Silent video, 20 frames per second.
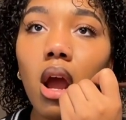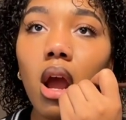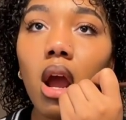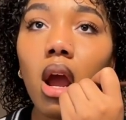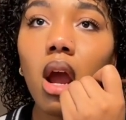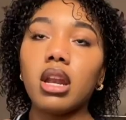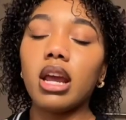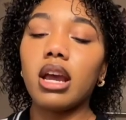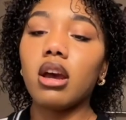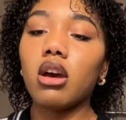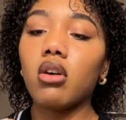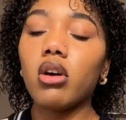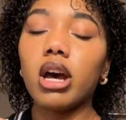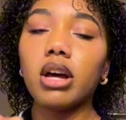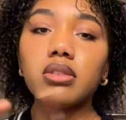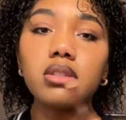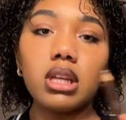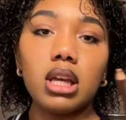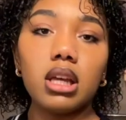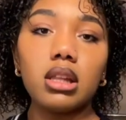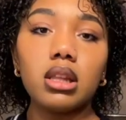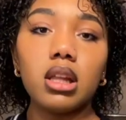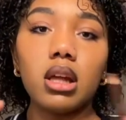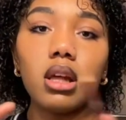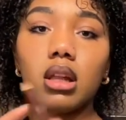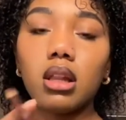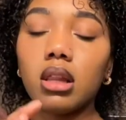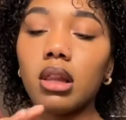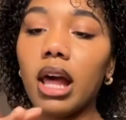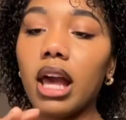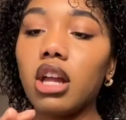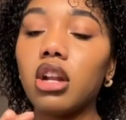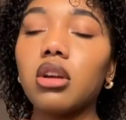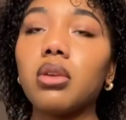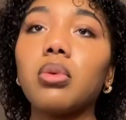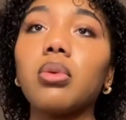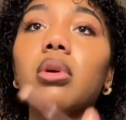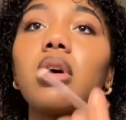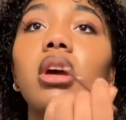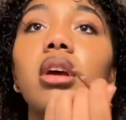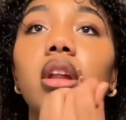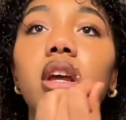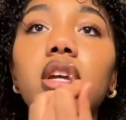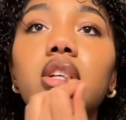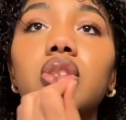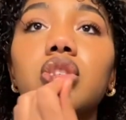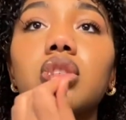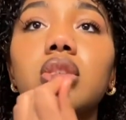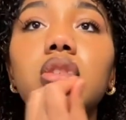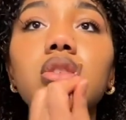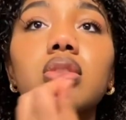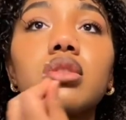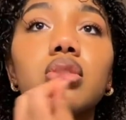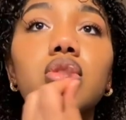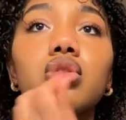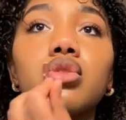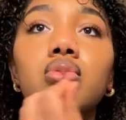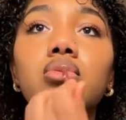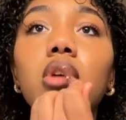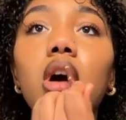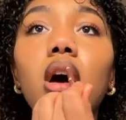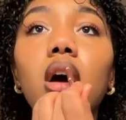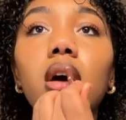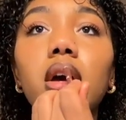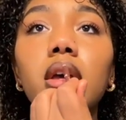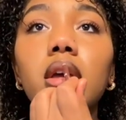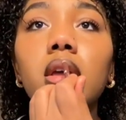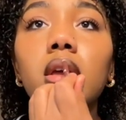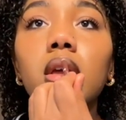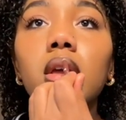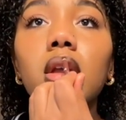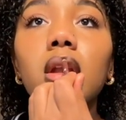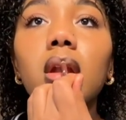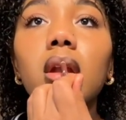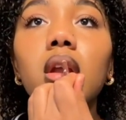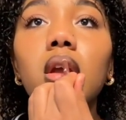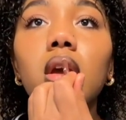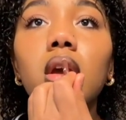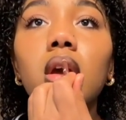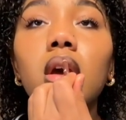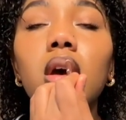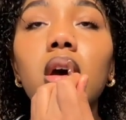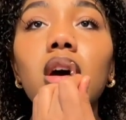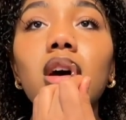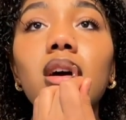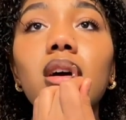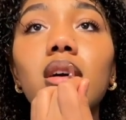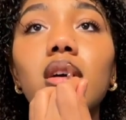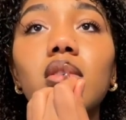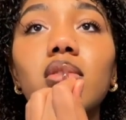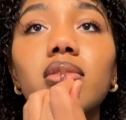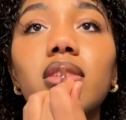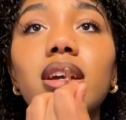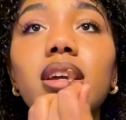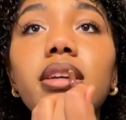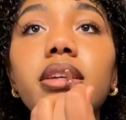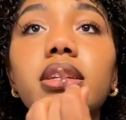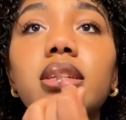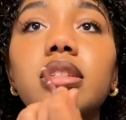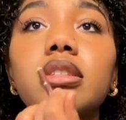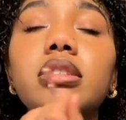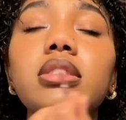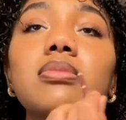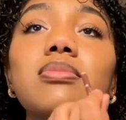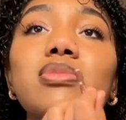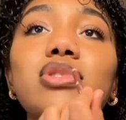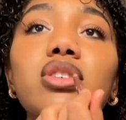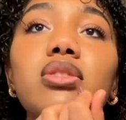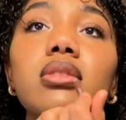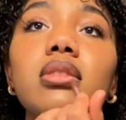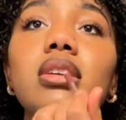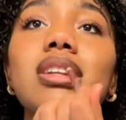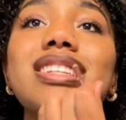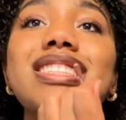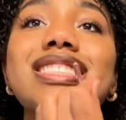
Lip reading: now I'll take the lighter one and just draw in all right here. Hold on.